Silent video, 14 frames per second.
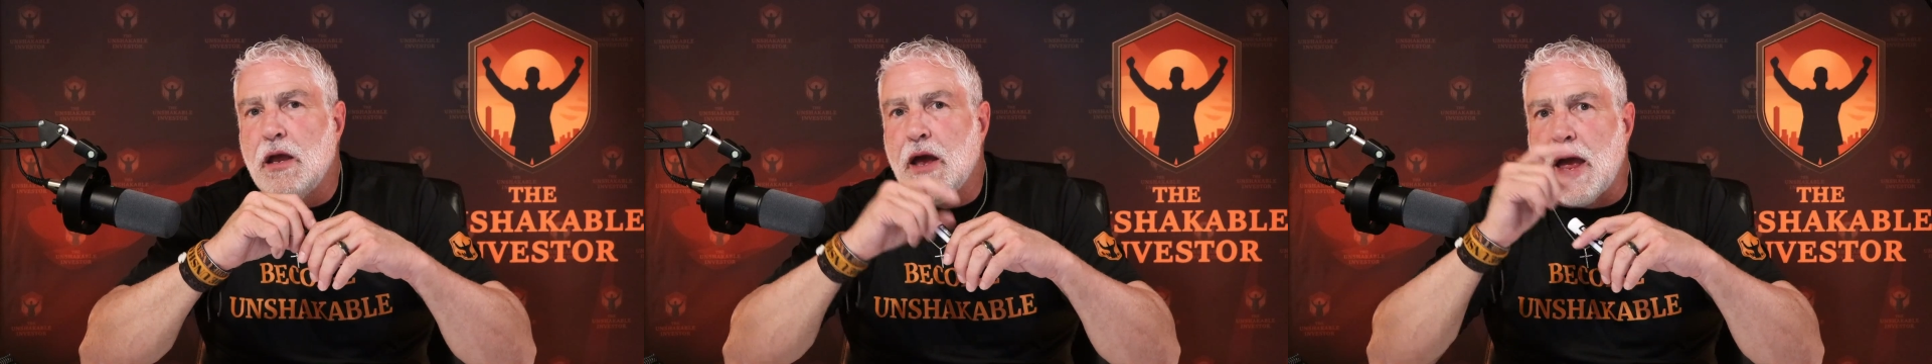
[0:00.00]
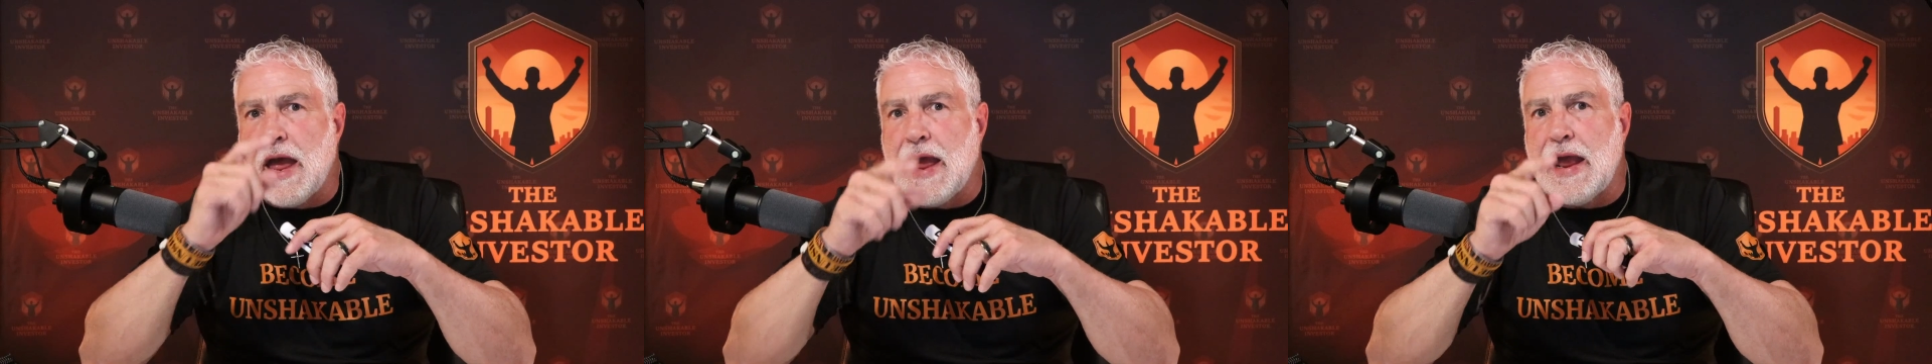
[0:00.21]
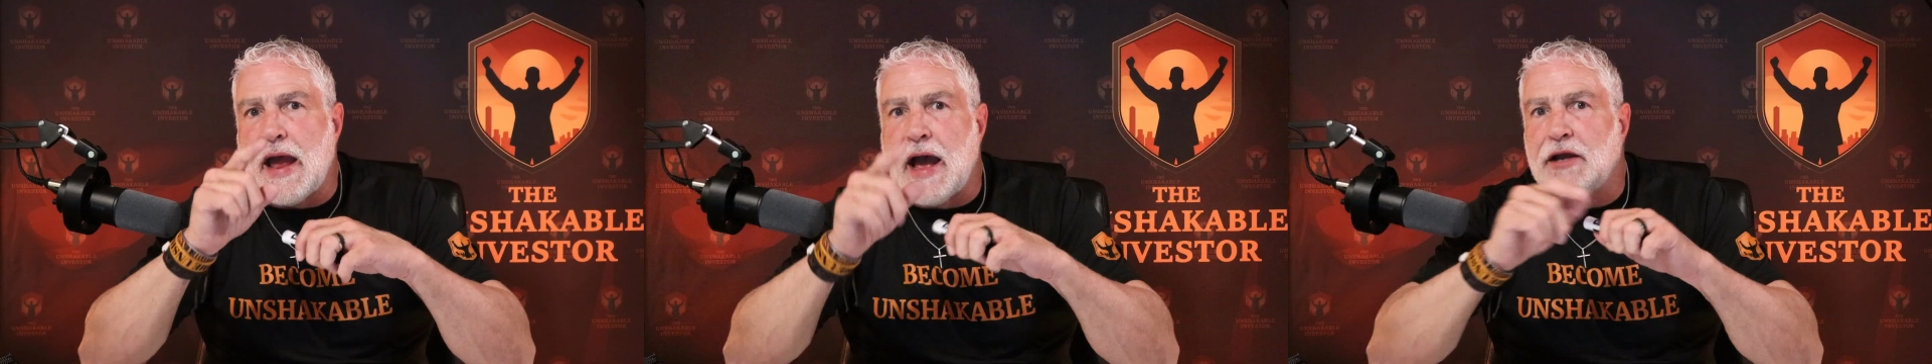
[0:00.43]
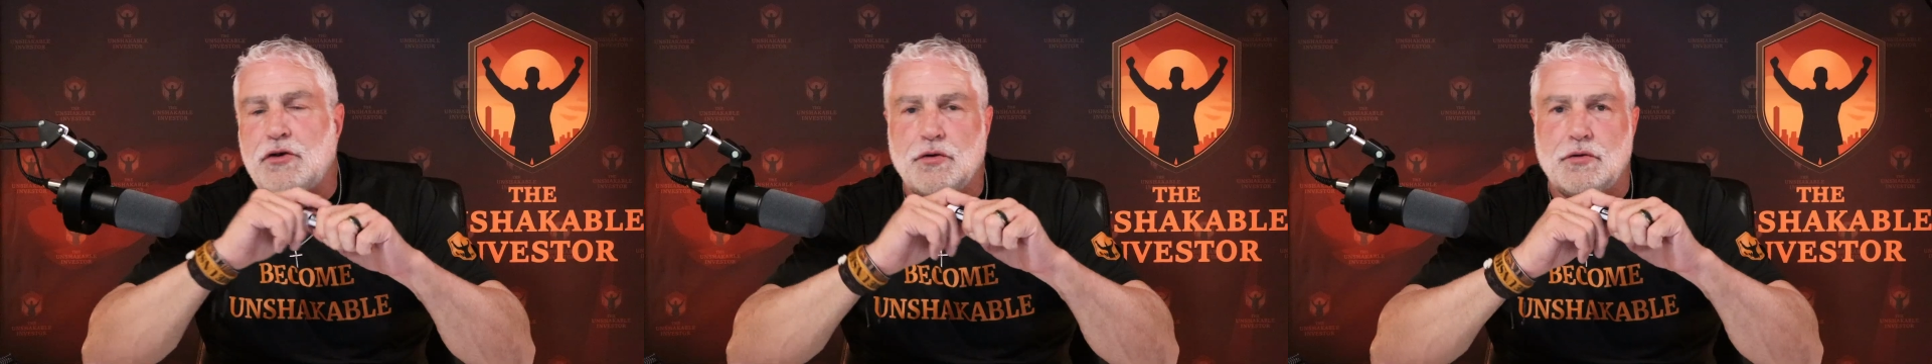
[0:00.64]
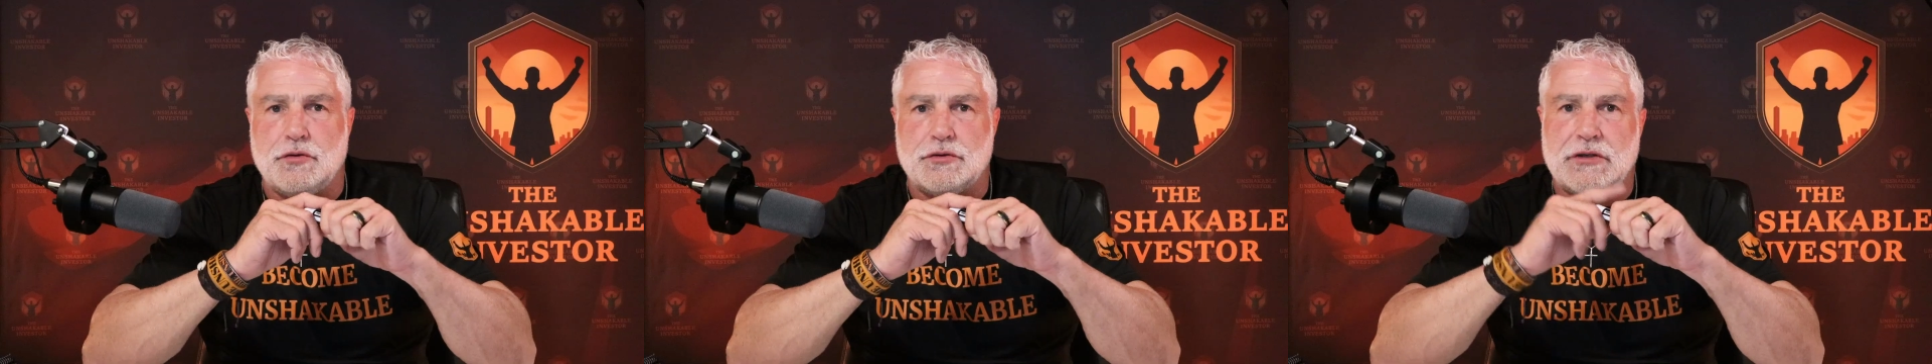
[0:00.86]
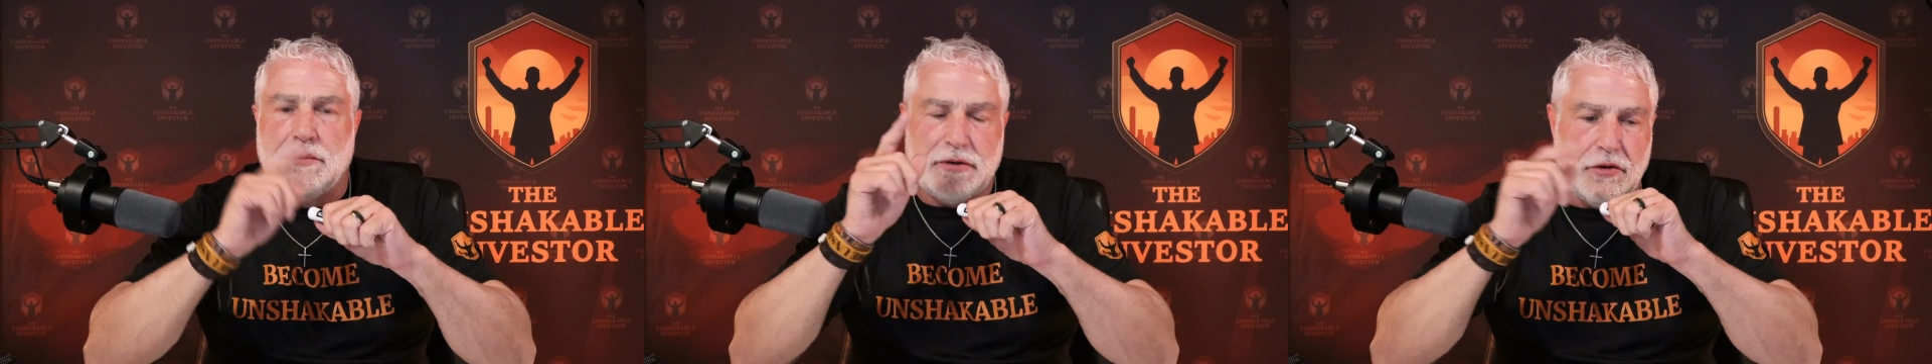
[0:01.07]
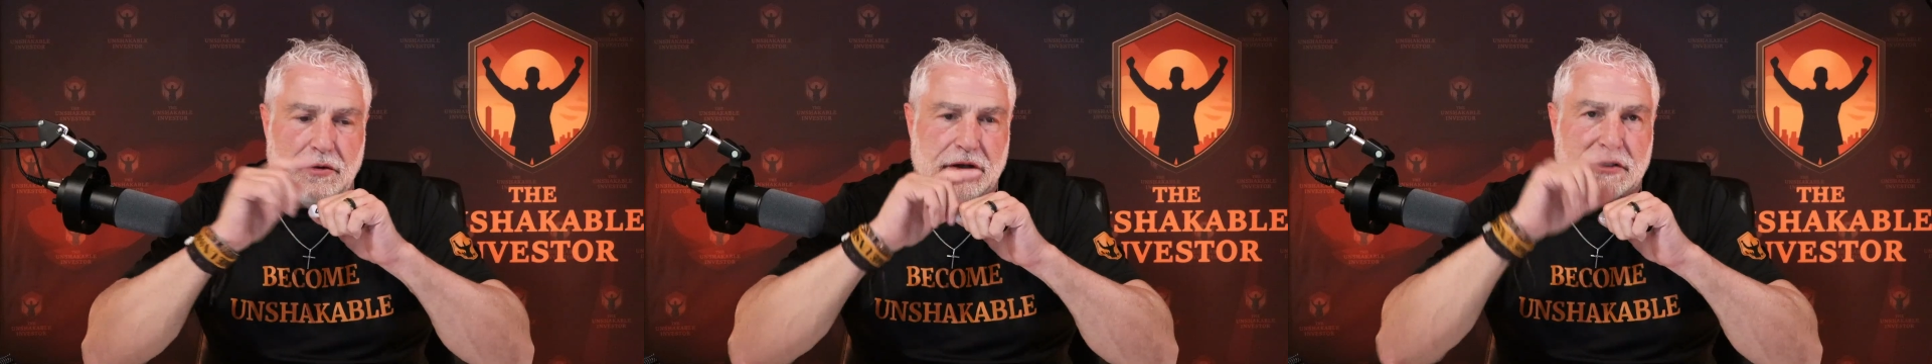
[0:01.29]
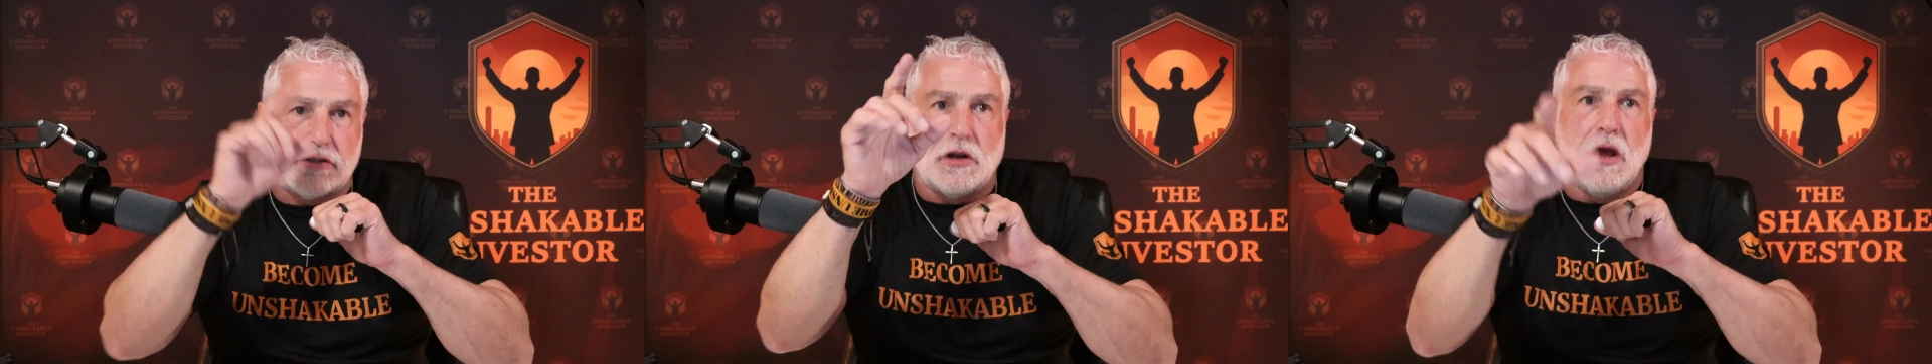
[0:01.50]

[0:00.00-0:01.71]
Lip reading: AI tools. Let me do this.